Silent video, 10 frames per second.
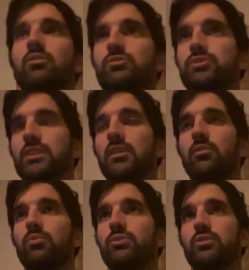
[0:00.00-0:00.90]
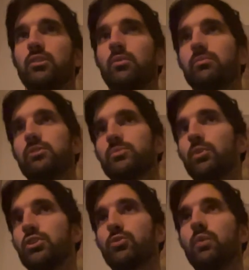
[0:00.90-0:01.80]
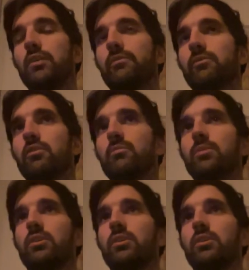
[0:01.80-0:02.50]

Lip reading: stay as much away from